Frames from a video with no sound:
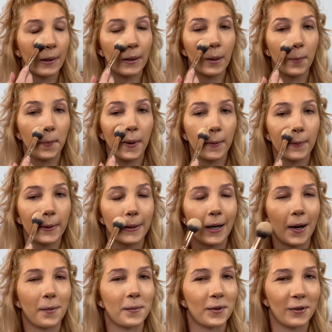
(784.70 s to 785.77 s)
A perfect
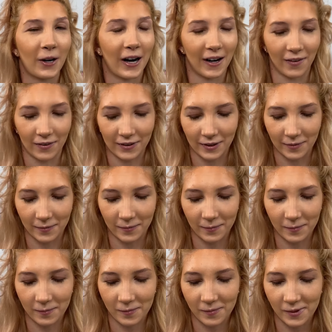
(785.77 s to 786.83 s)
time to try out some
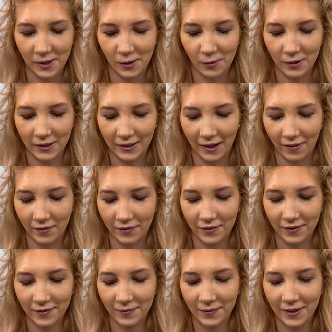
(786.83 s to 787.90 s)
new stuff,
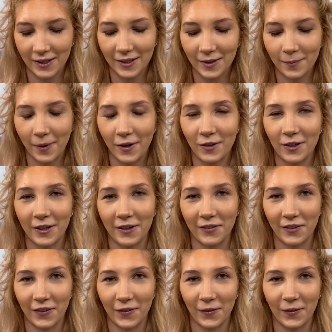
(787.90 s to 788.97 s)
especially if
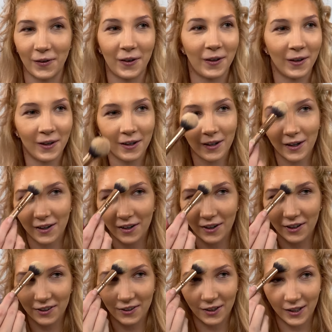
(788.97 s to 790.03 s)
you are gonna
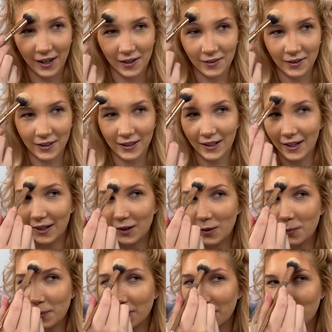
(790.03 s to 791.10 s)
turn out looking like an
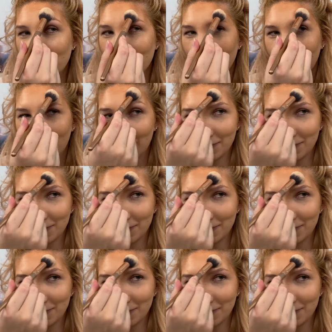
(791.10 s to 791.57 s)
Oompa Loompa.